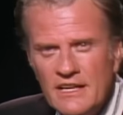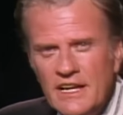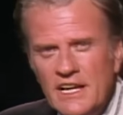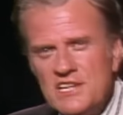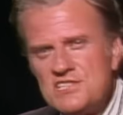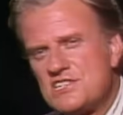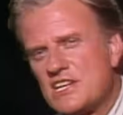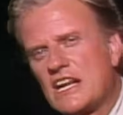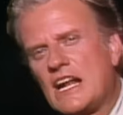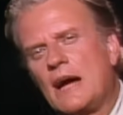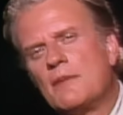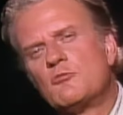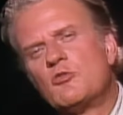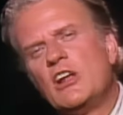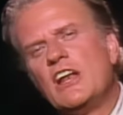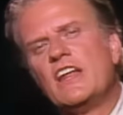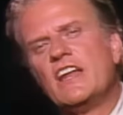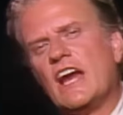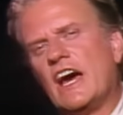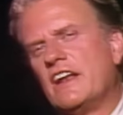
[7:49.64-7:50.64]
He said, "I'm
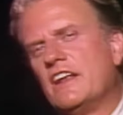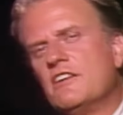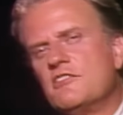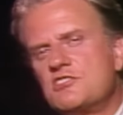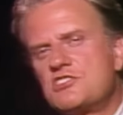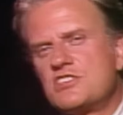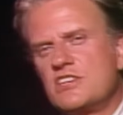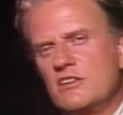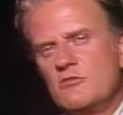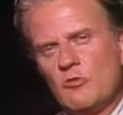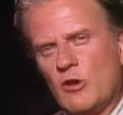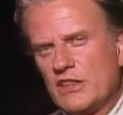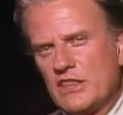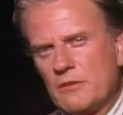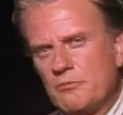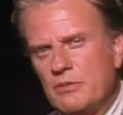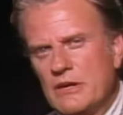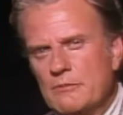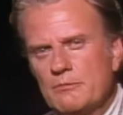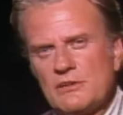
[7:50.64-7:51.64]
really not interested in what
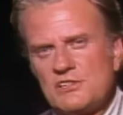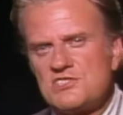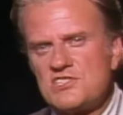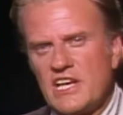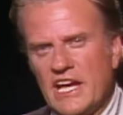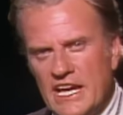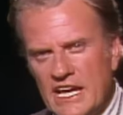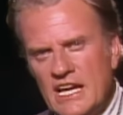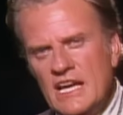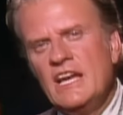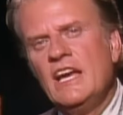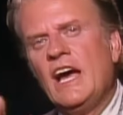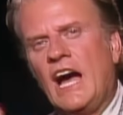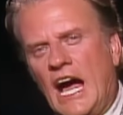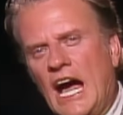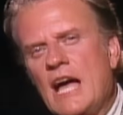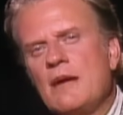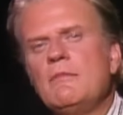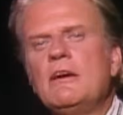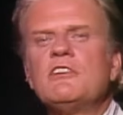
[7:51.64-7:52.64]
the people say.
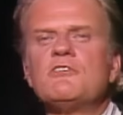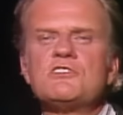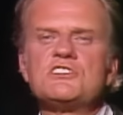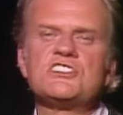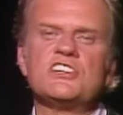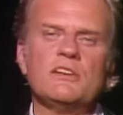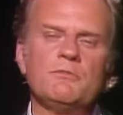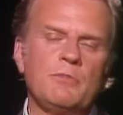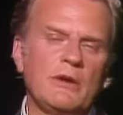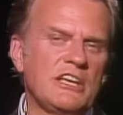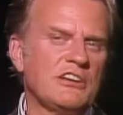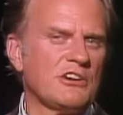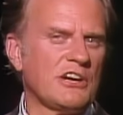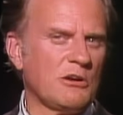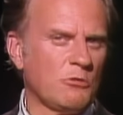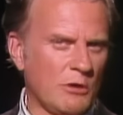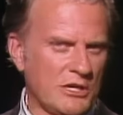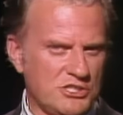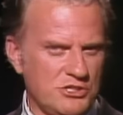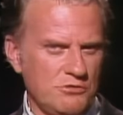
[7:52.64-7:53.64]
I'm interested, Peter,
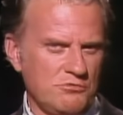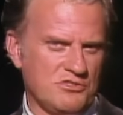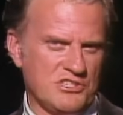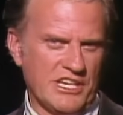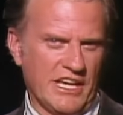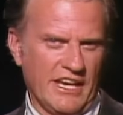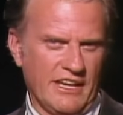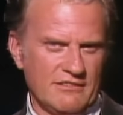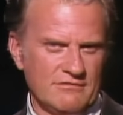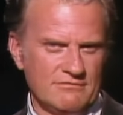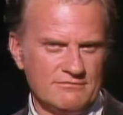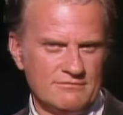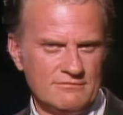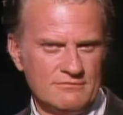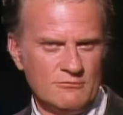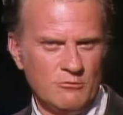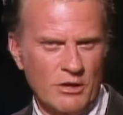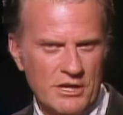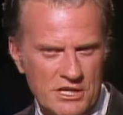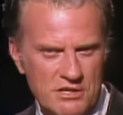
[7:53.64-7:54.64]
in what you say.
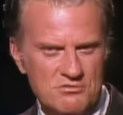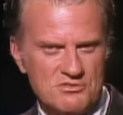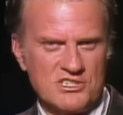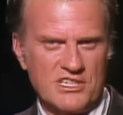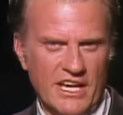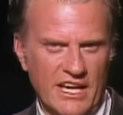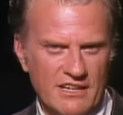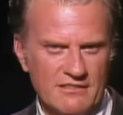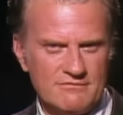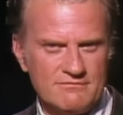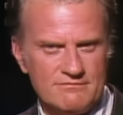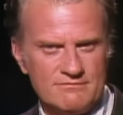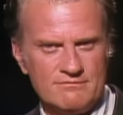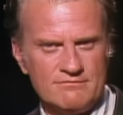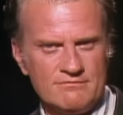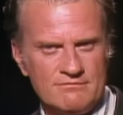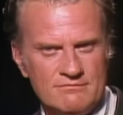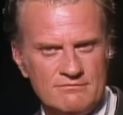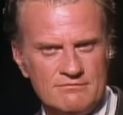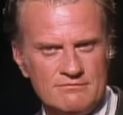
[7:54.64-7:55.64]
What do you say?"
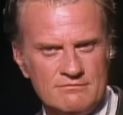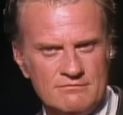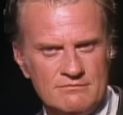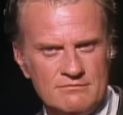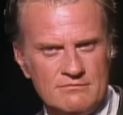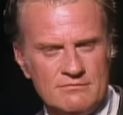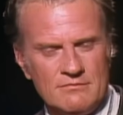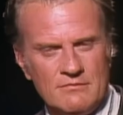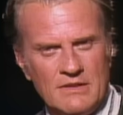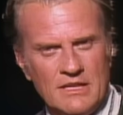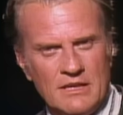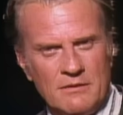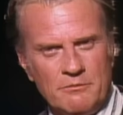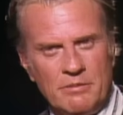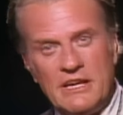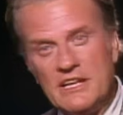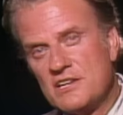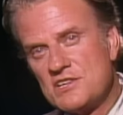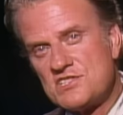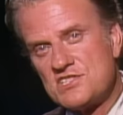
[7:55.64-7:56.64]

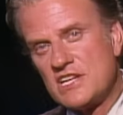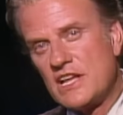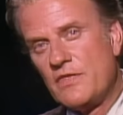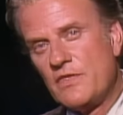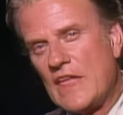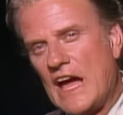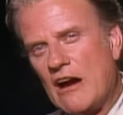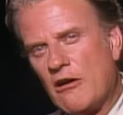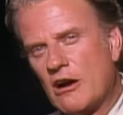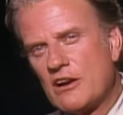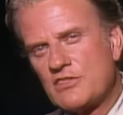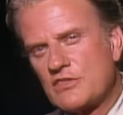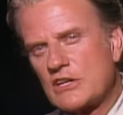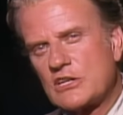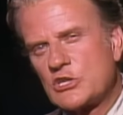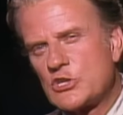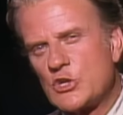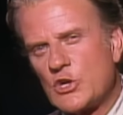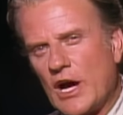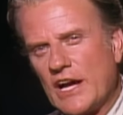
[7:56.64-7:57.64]
Peter said, "Thou art the
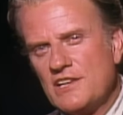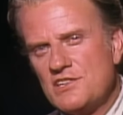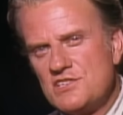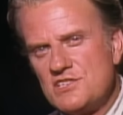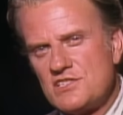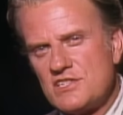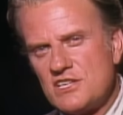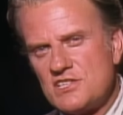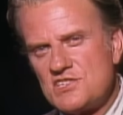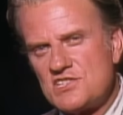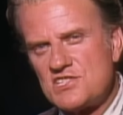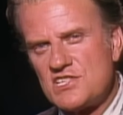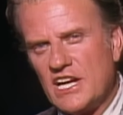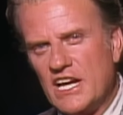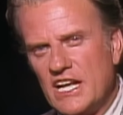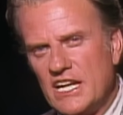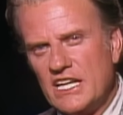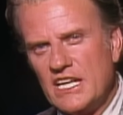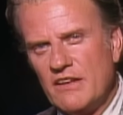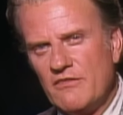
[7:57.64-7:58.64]
Christ, the
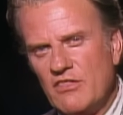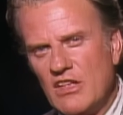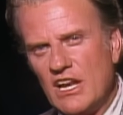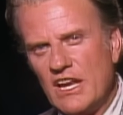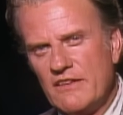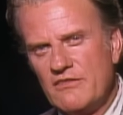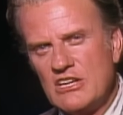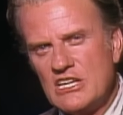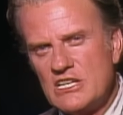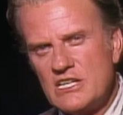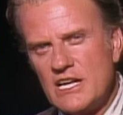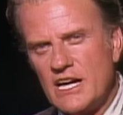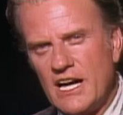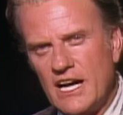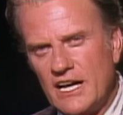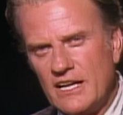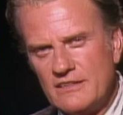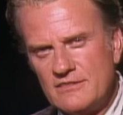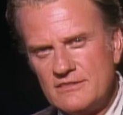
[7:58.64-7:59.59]
Son of the living God."